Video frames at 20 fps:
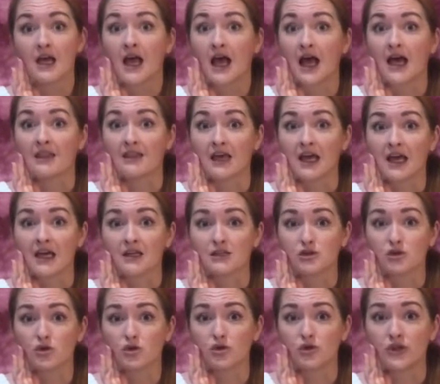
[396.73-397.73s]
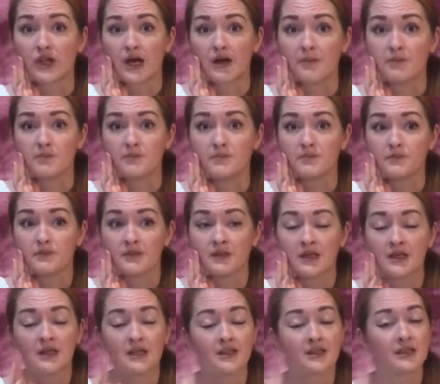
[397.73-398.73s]
And the ant told them
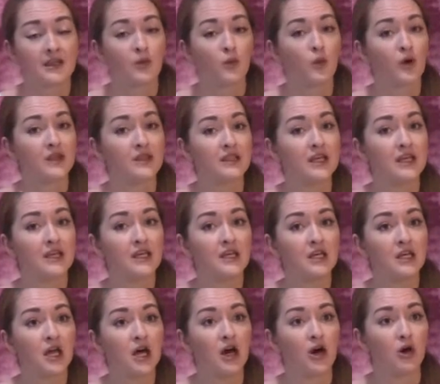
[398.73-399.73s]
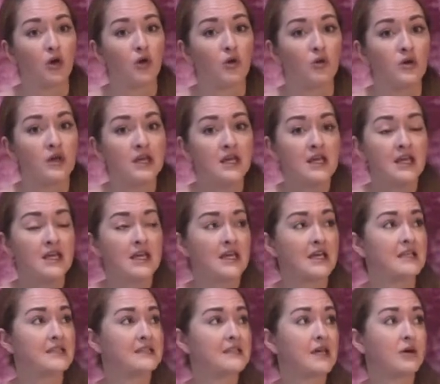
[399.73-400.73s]
that what they didn't know
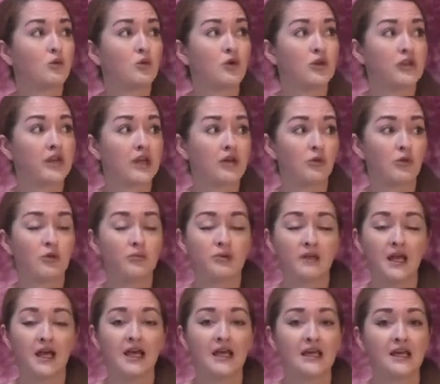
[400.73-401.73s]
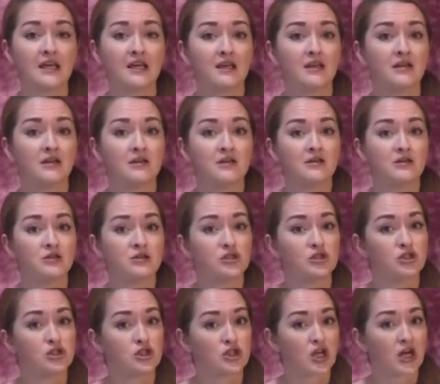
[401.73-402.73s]
is that while they were playing
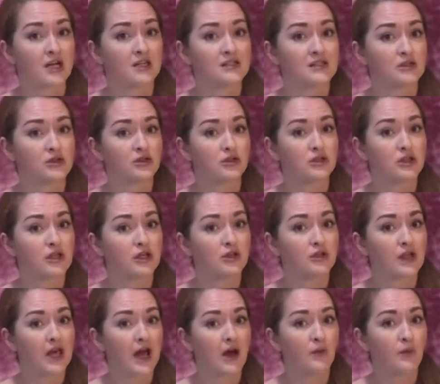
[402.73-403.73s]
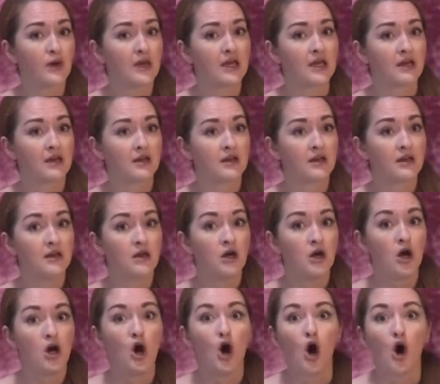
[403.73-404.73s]
just earlier that week,
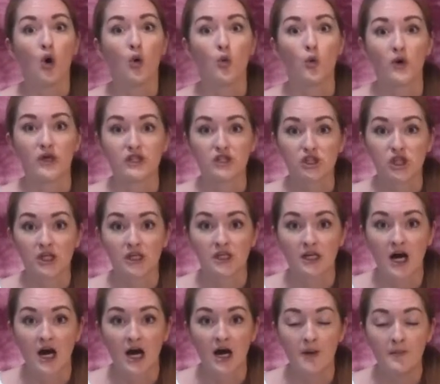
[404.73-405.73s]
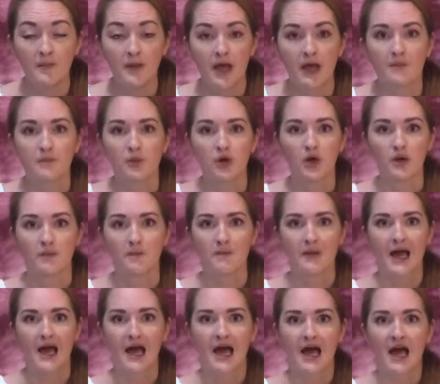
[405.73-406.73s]
a witch had come and put a
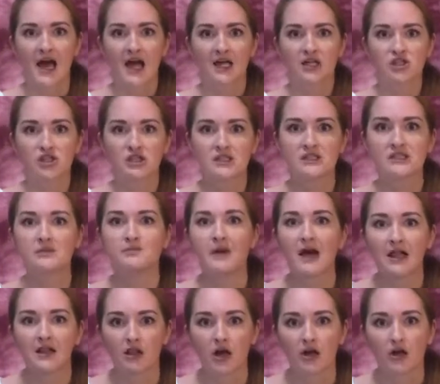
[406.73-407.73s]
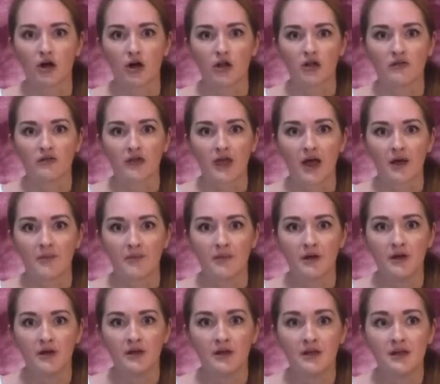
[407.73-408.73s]
magic spell on all of them
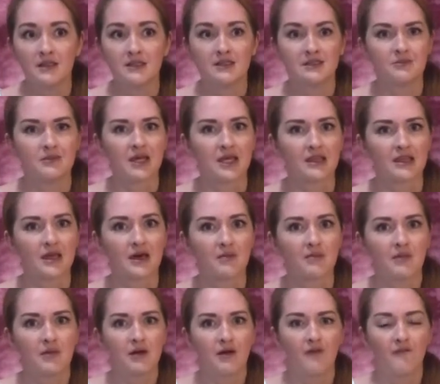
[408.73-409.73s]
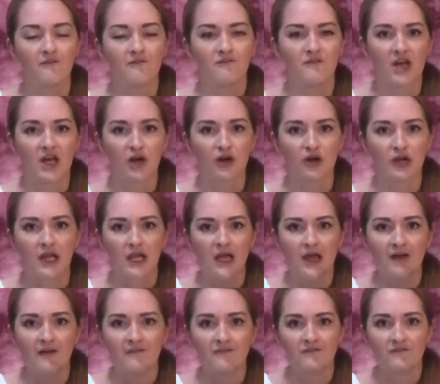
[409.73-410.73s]
to make them very,
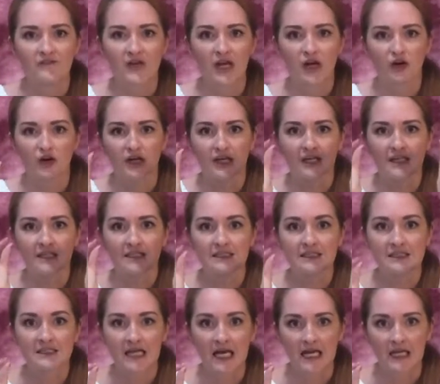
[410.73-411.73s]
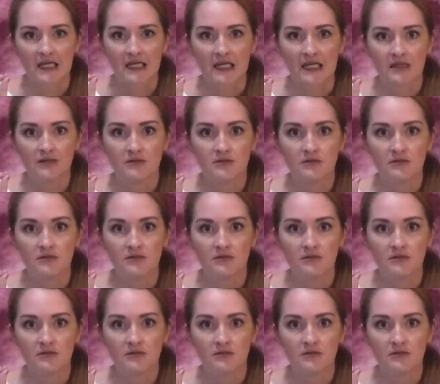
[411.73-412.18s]
very tiny.